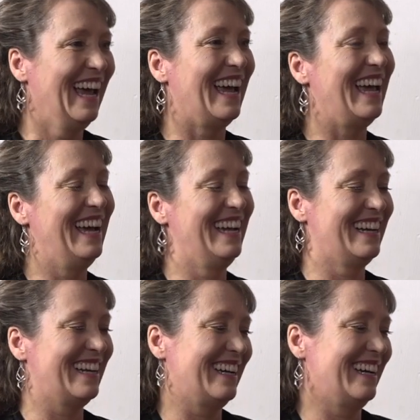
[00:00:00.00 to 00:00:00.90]

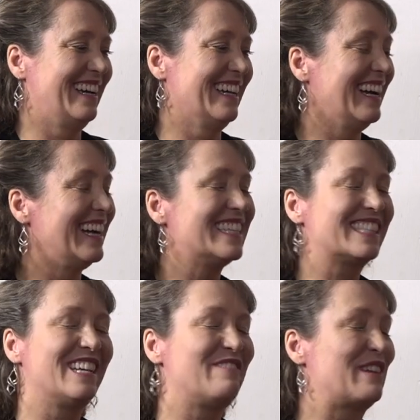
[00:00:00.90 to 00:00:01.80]
And yeah, I just
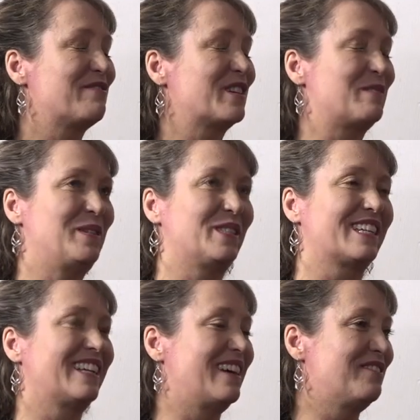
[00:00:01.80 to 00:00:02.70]
love African
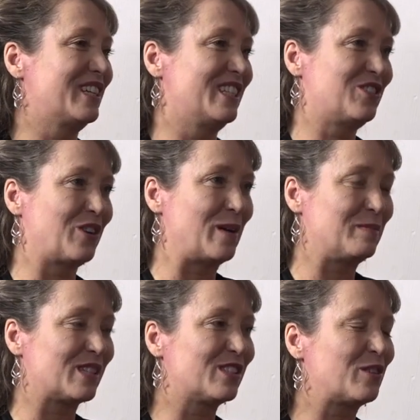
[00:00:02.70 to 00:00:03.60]
music and African
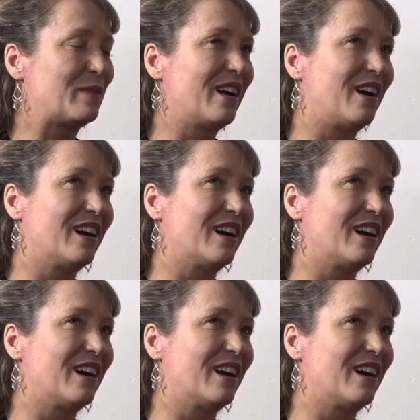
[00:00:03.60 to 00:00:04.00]
drums. And so my